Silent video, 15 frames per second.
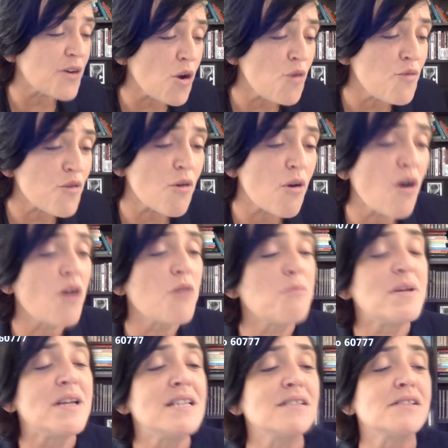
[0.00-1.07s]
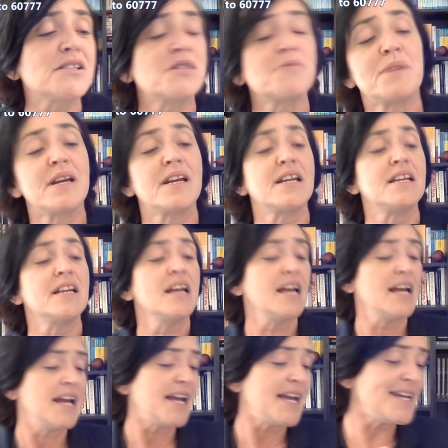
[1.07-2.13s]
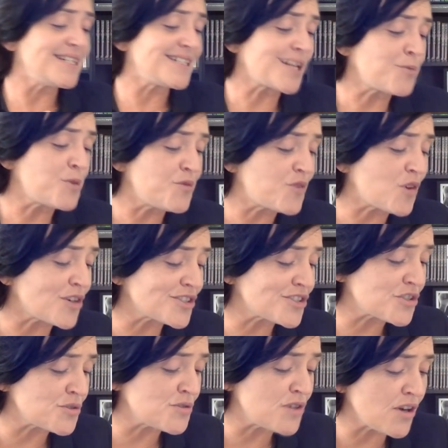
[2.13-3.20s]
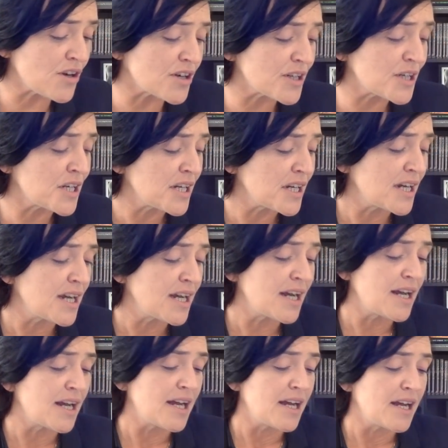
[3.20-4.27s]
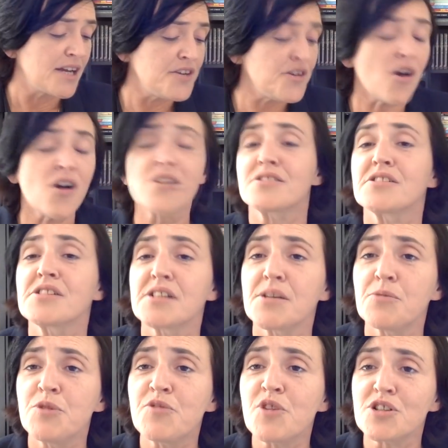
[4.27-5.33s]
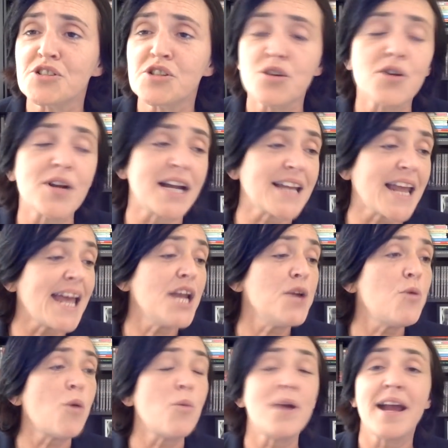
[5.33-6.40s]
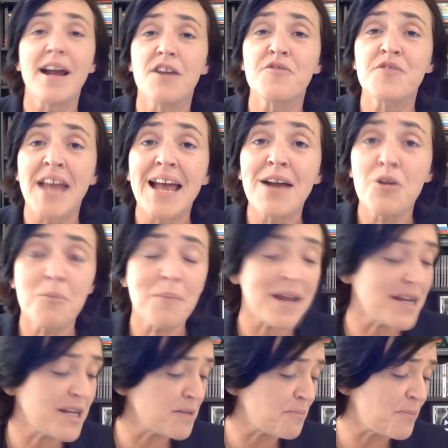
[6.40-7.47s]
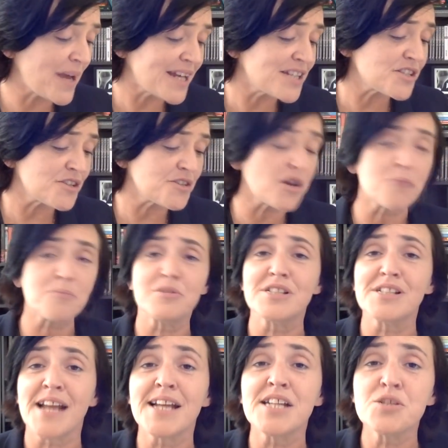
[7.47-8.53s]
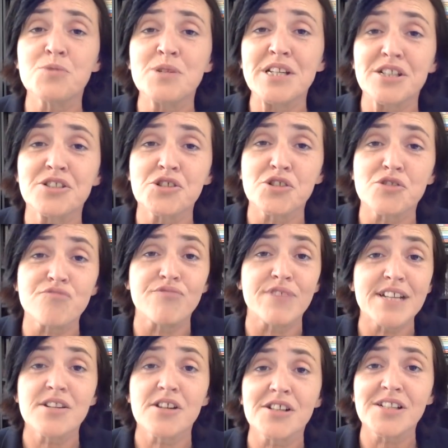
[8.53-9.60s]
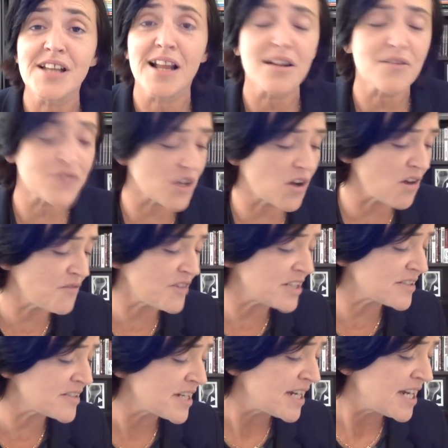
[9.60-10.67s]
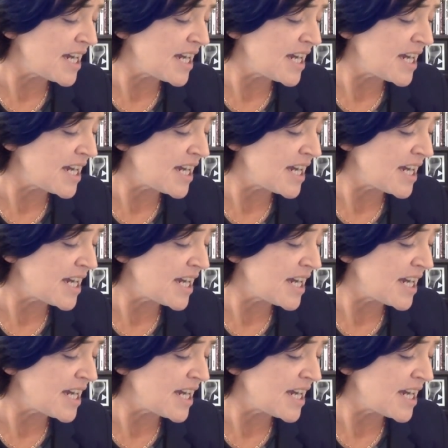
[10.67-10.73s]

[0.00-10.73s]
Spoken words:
it overall means to me is that we've got to look at A, what we have now and make it better and not pretend we can just rid ourselves of it.